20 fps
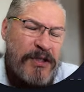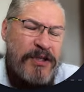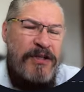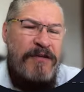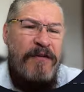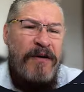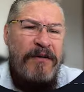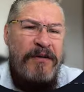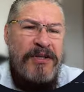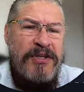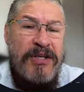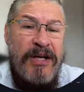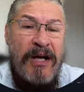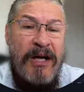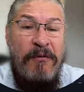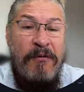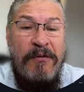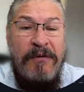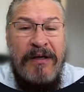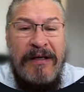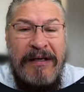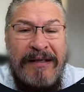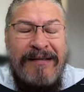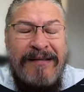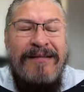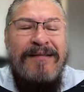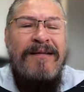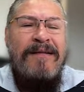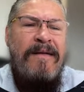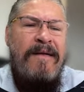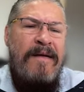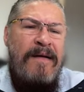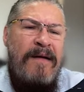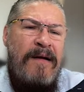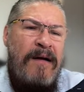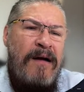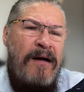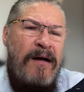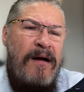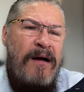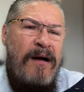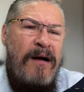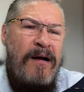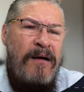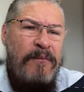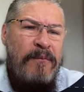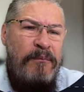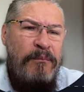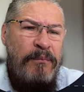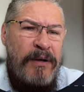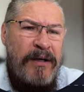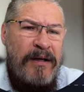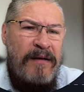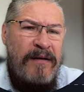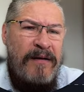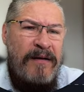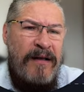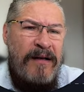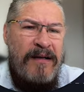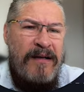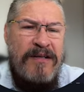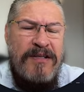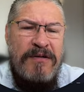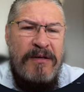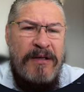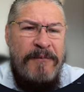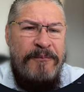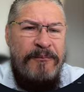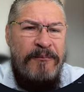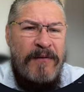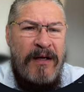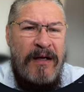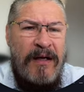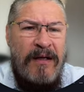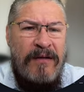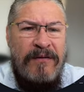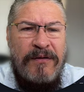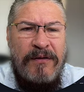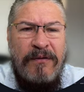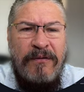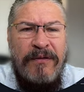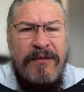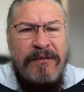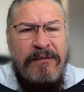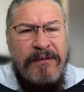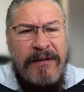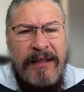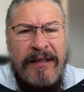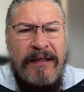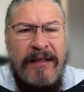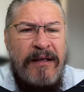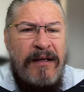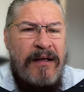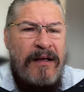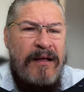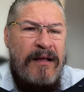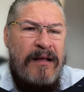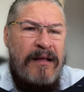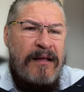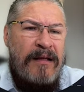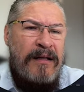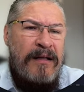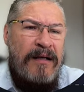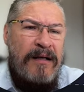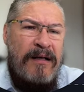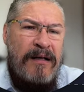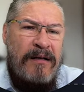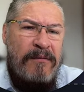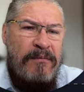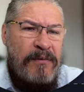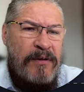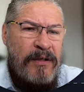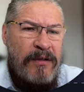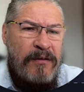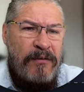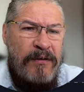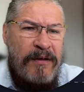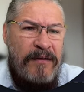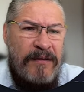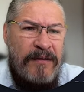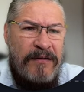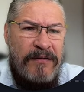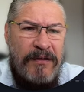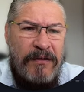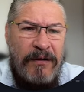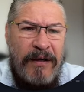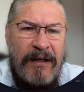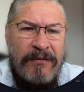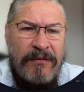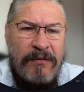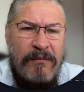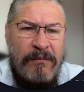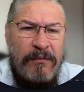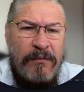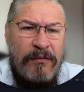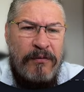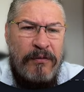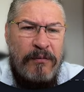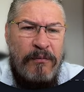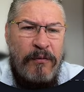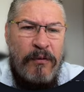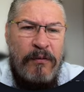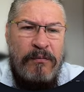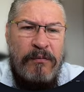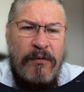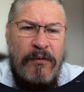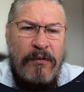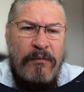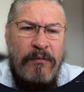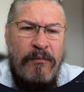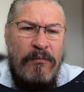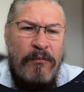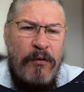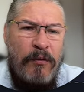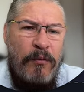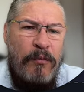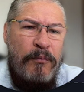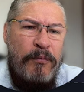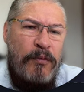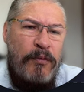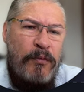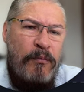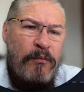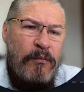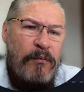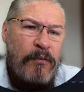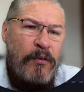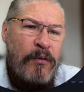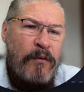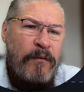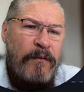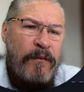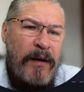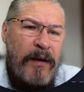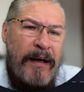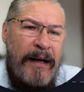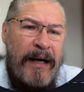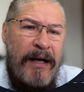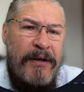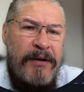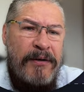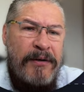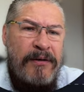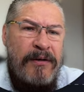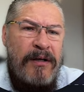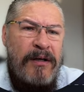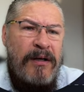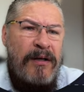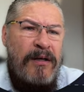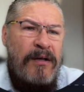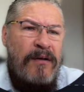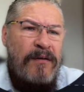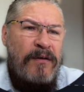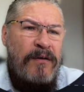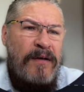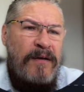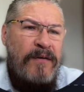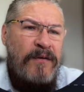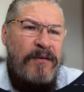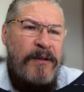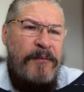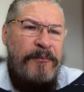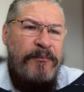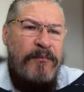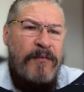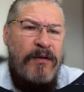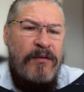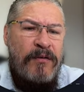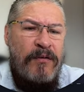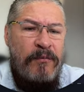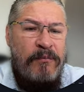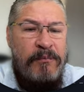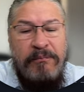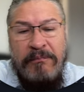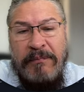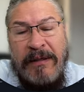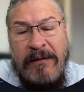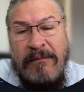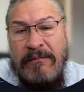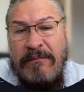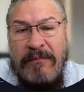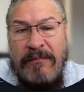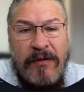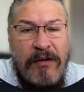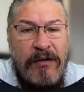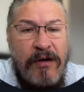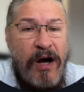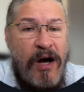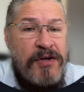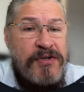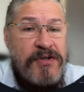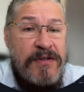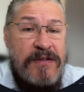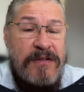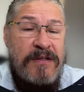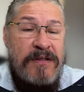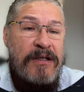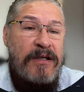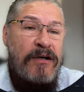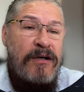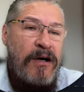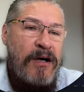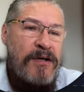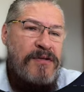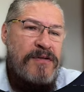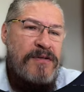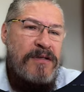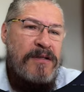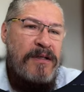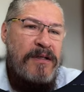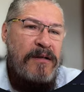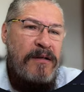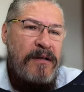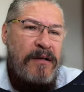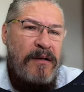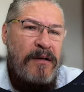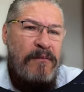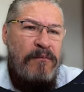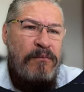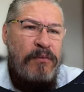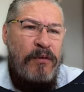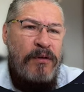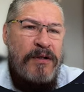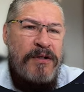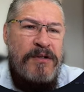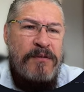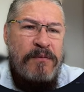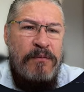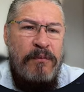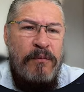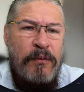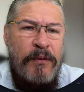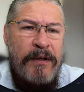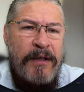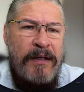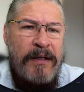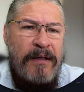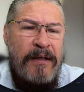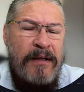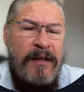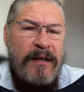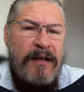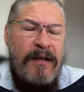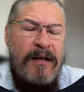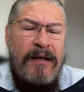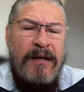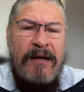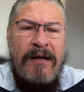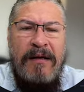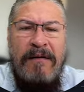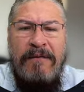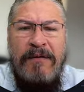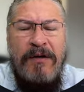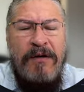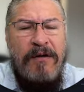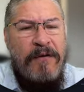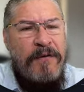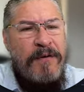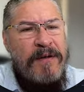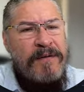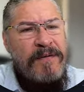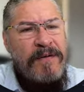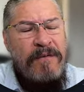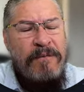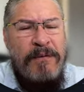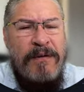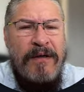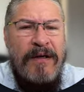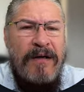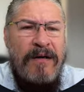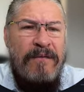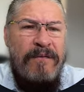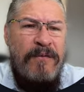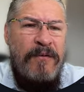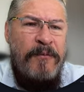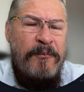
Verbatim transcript: very shy we kissed it uh, but in, initially I still think that uh, you know it, it, still has some some more you know, more room to move higher so let's see so being cautiously cautiously bullish with it uh, be aggressive be careful